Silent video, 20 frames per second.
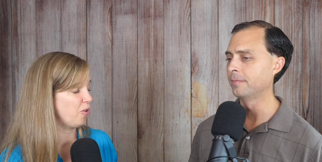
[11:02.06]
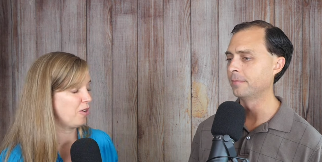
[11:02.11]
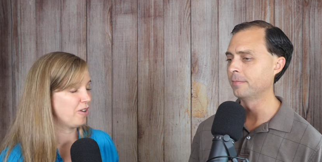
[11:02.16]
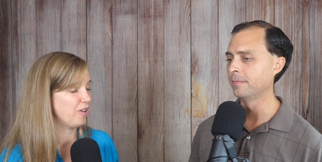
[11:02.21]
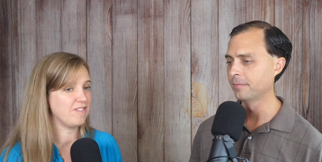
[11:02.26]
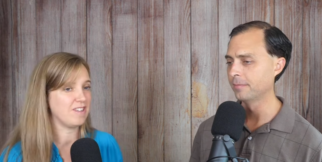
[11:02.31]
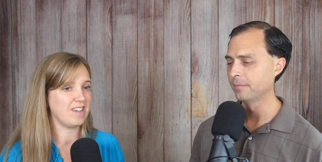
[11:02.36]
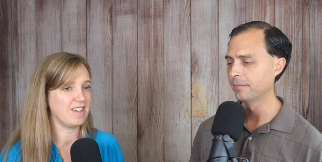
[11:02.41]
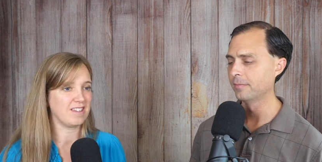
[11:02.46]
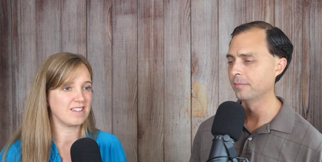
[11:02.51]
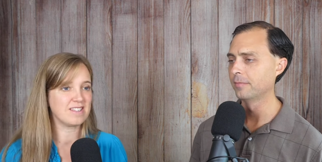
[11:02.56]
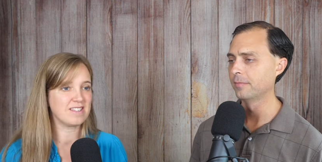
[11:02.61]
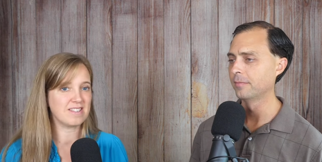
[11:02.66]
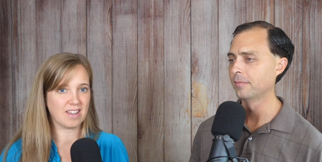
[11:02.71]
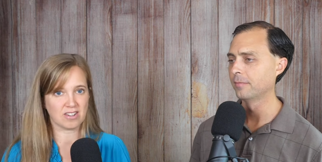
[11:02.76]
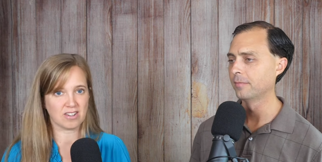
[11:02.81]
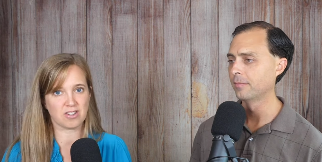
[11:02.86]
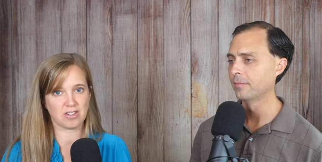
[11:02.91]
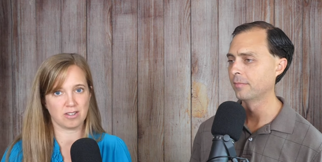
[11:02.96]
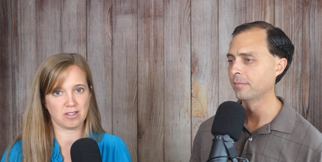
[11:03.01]
Speaker 1: mm. more of the
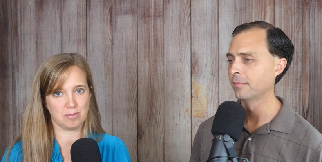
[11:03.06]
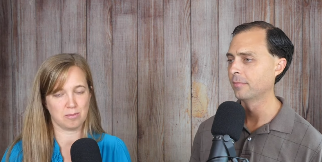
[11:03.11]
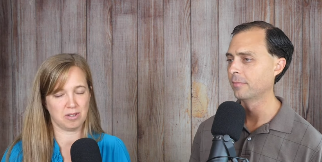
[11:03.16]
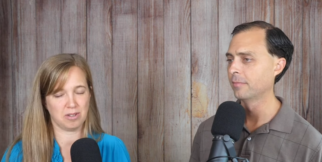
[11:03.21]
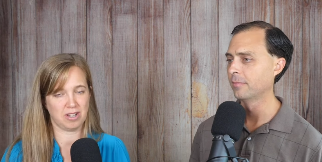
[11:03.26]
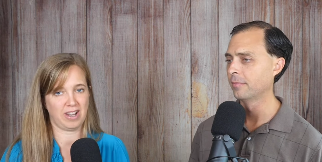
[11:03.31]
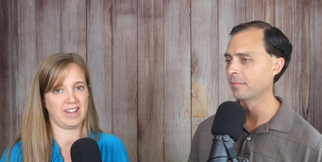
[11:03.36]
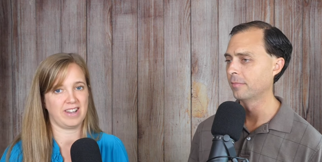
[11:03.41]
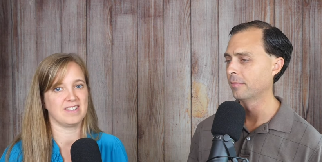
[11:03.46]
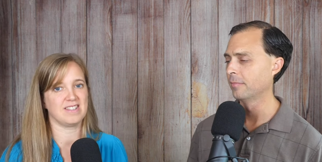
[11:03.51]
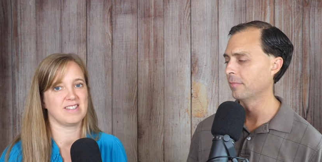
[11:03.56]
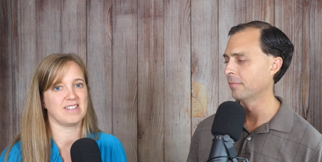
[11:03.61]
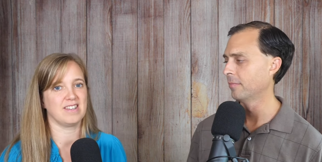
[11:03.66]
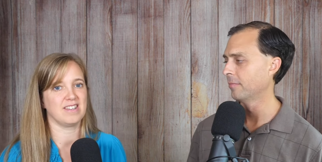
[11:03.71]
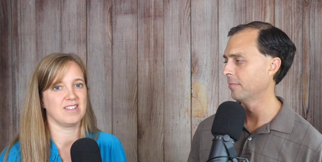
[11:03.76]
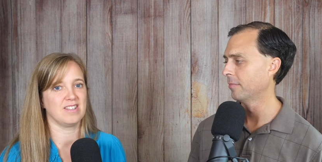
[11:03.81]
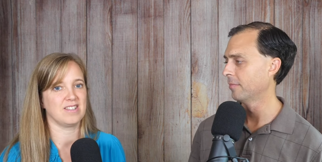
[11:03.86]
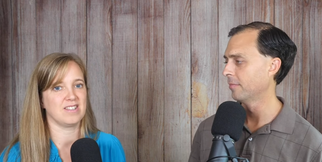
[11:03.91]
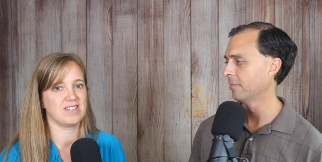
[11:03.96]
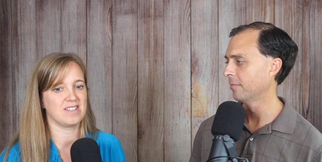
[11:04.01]
essential
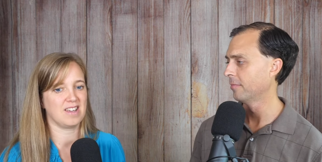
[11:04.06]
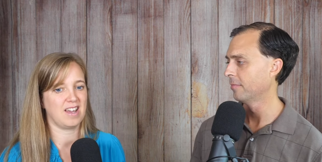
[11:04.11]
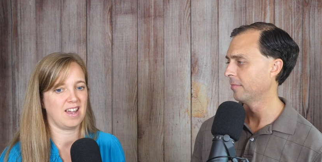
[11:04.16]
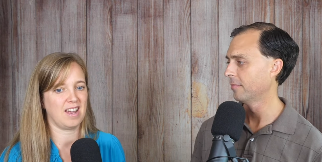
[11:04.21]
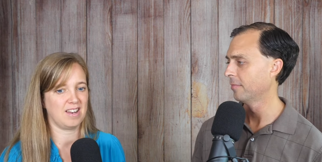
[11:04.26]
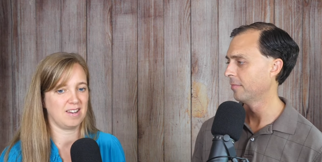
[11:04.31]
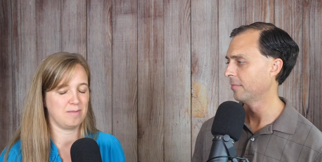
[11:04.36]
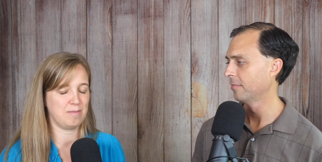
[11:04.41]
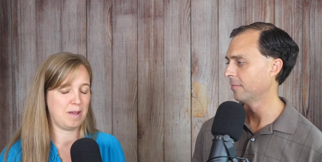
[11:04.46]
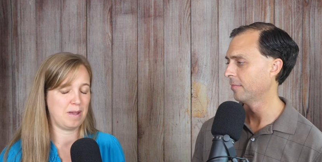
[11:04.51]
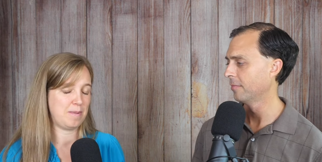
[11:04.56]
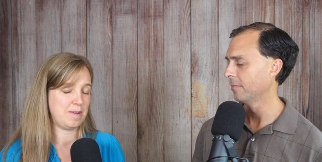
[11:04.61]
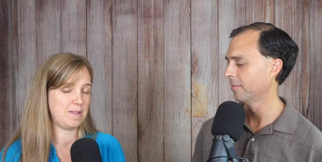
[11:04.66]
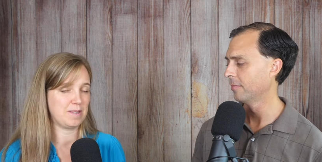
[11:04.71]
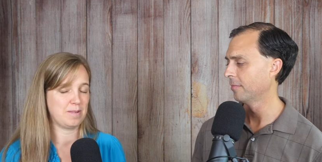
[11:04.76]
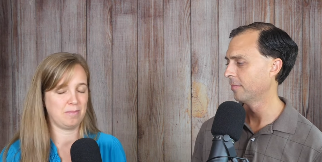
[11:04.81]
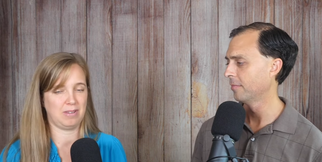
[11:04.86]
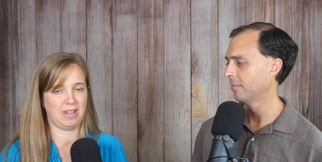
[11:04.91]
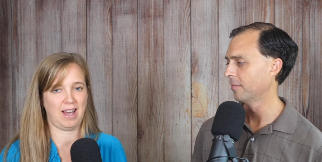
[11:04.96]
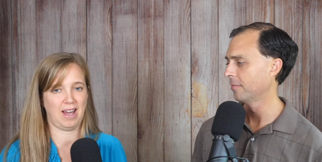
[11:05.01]
appliances and maybe
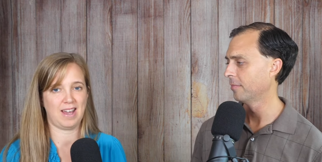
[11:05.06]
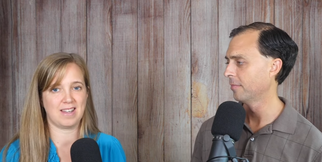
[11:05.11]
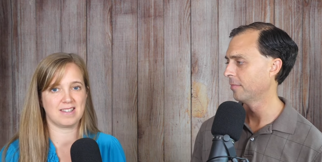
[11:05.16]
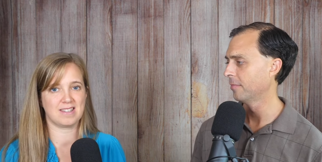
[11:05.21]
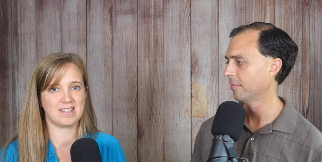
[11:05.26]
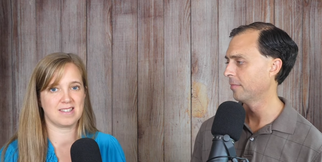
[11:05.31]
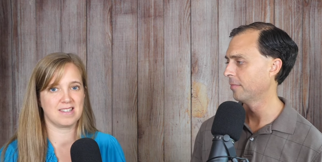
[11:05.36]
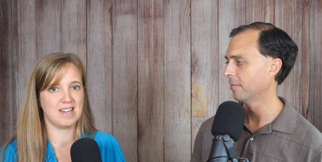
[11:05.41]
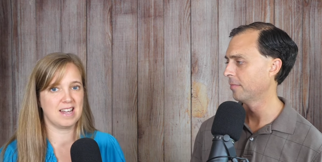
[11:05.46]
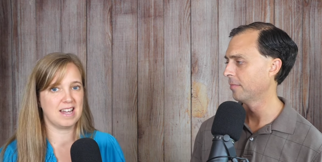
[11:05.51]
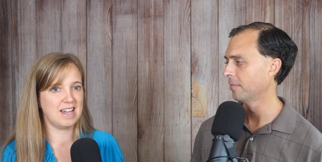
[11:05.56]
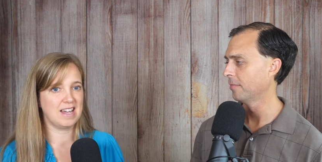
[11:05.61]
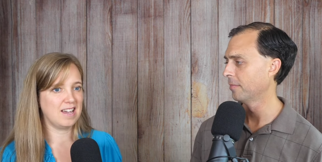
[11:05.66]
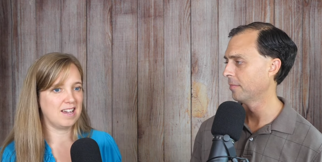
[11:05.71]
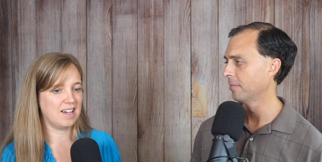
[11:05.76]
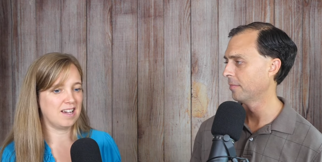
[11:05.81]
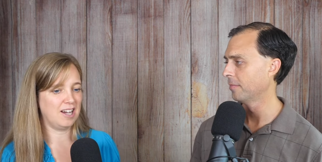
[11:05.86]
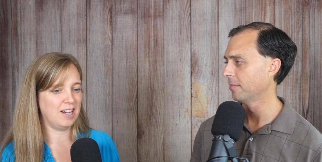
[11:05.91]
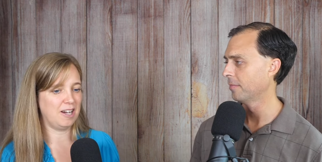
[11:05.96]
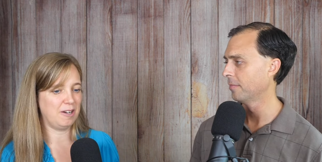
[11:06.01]
some lights,
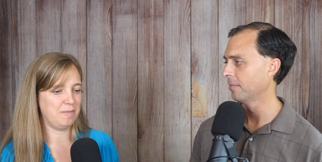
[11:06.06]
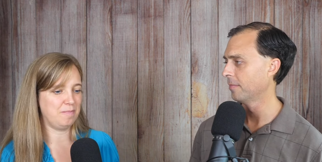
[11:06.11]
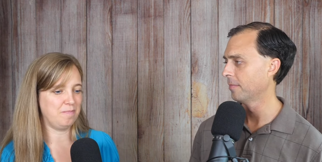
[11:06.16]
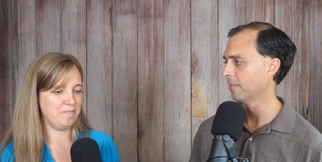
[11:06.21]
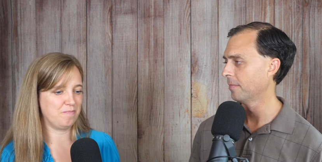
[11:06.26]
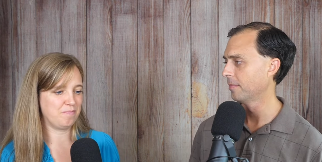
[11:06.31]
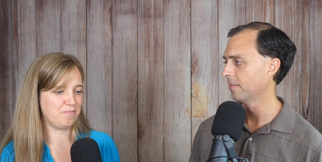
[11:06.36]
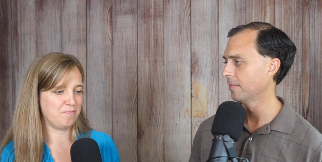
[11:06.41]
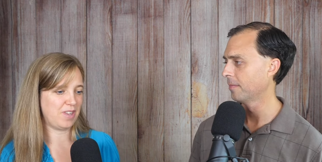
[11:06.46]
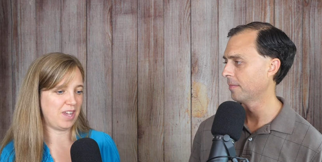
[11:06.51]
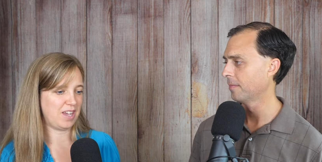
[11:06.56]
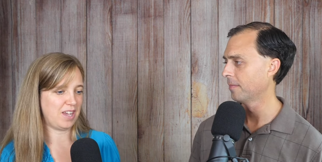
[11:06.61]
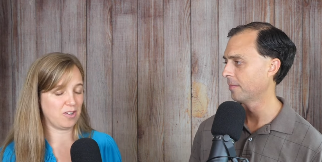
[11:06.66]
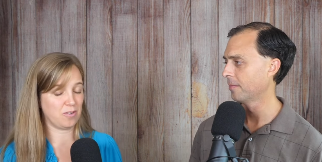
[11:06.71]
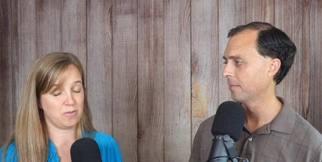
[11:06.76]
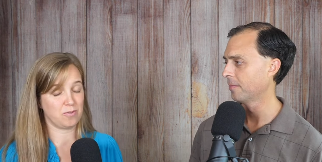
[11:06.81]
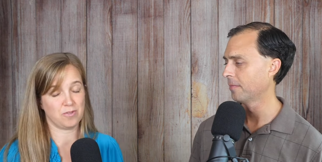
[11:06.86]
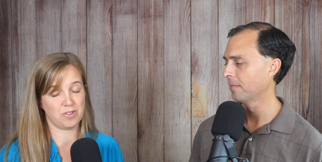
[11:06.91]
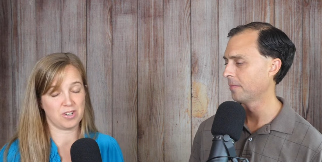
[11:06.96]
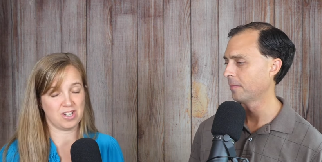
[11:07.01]
um,
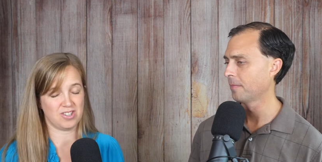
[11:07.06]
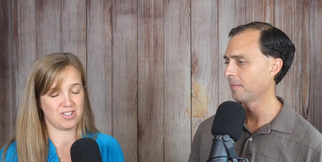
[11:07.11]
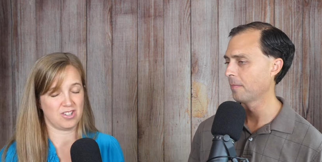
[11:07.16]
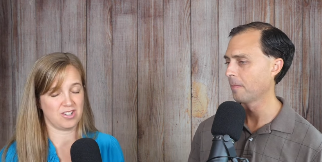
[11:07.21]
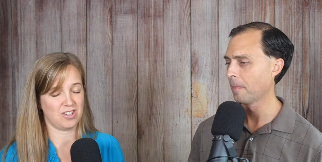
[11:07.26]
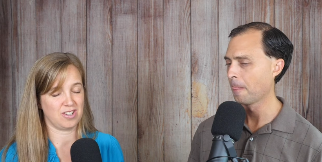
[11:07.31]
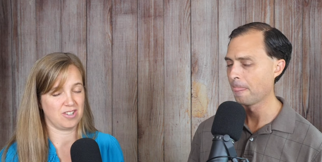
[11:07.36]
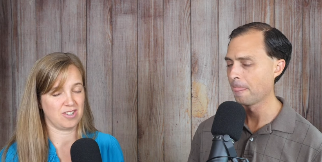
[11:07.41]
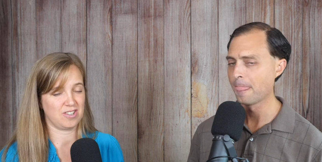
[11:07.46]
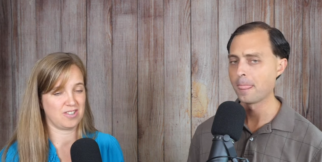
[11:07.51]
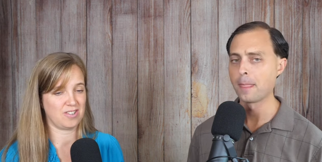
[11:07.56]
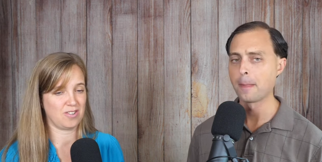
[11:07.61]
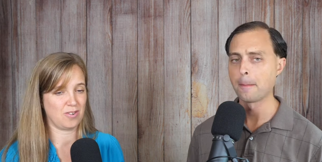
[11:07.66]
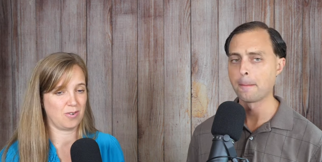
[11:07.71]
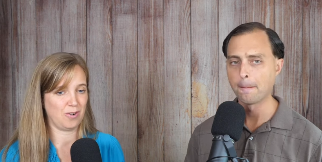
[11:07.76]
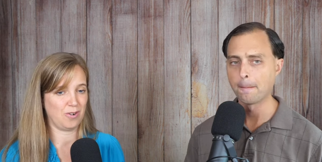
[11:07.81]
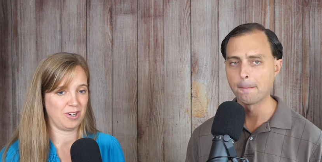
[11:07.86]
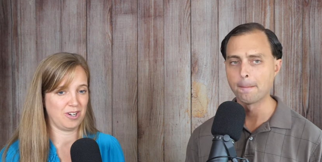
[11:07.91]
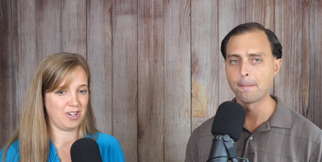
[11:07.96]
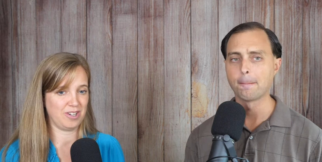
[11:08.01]
like your freezers
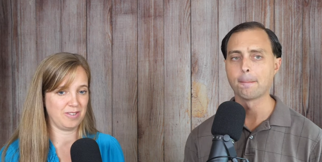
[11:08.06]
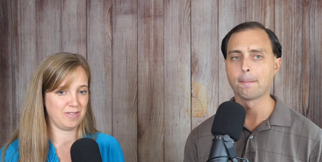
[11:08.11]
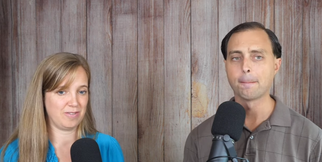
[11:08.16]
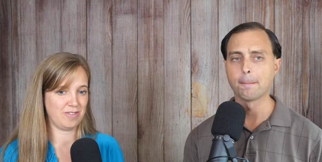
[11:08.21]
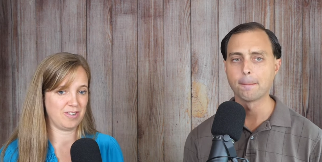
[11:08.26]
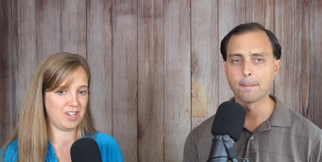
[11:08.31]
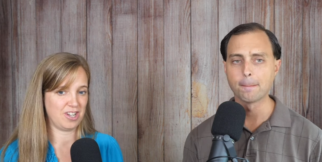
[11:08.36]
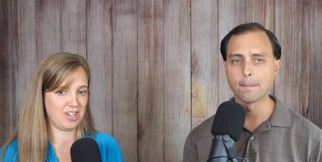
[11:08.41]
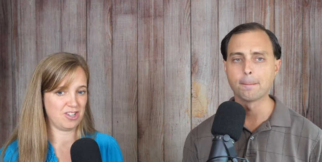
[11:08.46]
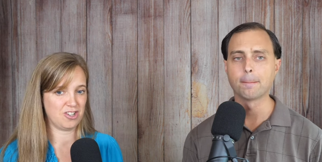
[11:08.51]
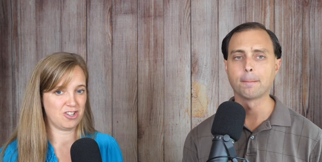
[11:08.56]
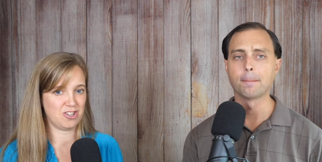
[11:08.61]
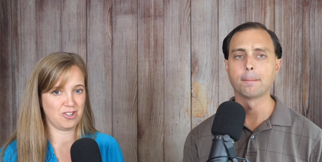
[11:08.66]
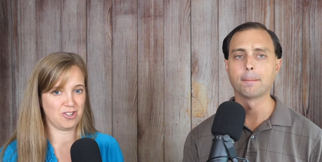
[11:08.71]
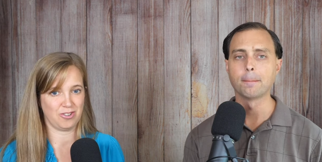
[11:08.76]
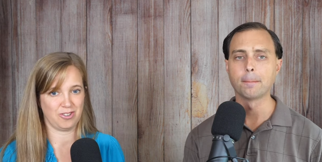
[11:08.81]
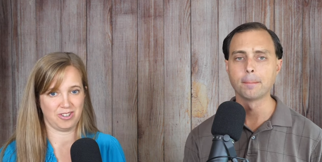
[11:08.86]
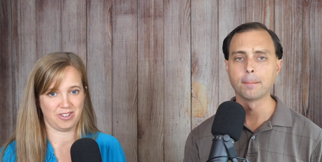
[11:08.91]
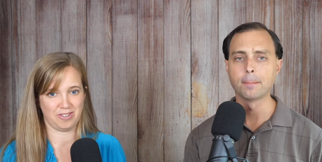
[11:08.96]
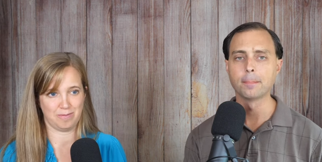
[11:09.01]
or fridge,
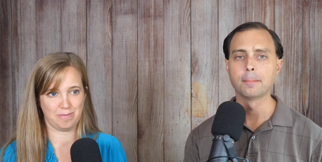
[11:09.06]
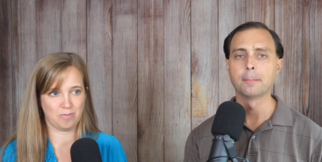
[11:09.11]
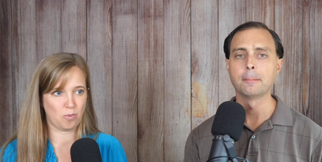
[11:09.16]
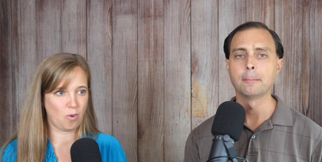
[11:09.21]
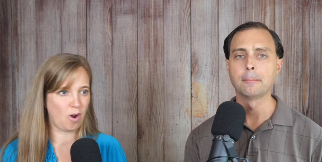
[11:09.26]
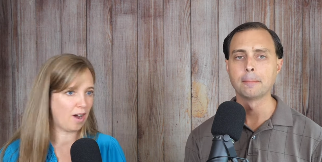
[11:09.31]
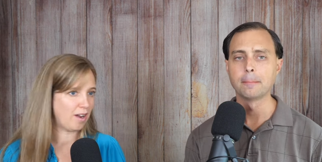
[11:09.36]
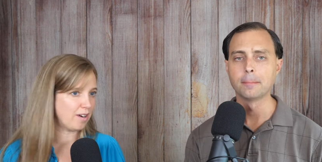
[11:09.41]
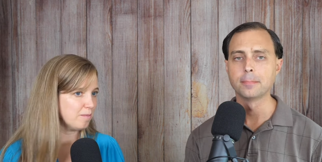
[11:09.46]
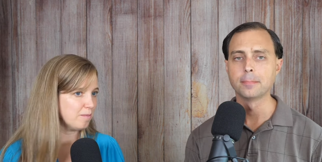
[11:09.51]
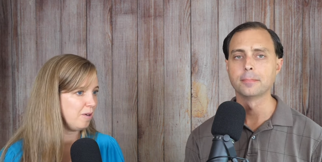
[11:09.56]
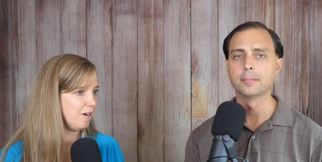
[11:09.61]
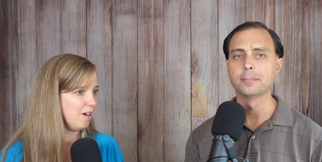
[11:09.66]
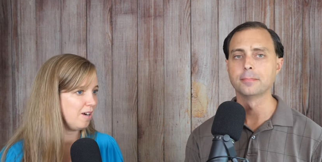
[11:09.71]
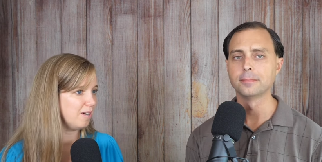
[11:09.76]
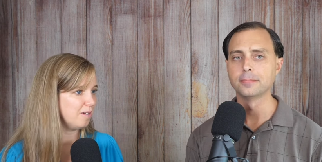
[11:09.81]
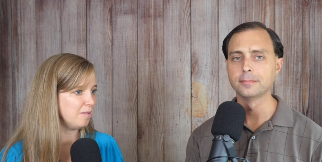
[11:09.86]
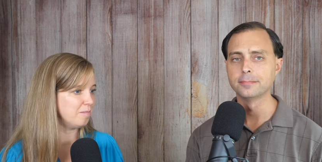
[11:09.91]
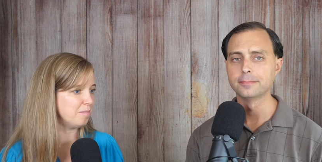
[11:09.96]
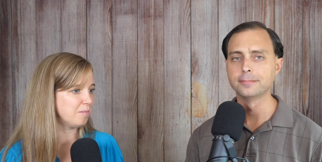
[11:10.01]
your water
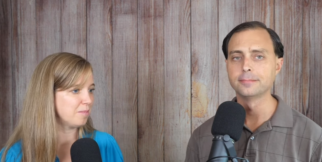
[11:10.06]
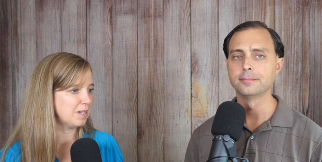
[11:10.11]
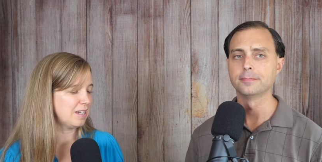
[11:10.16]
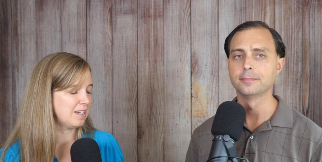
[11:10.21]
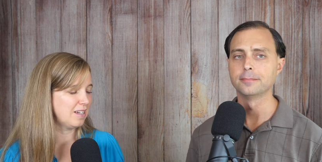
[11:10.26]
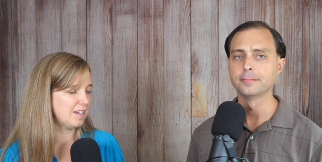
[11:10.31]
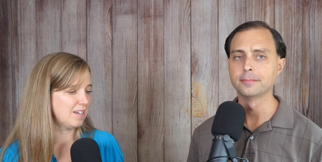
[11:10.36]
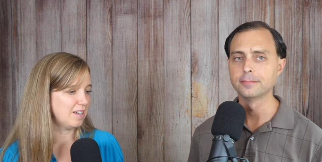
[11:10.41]
pump,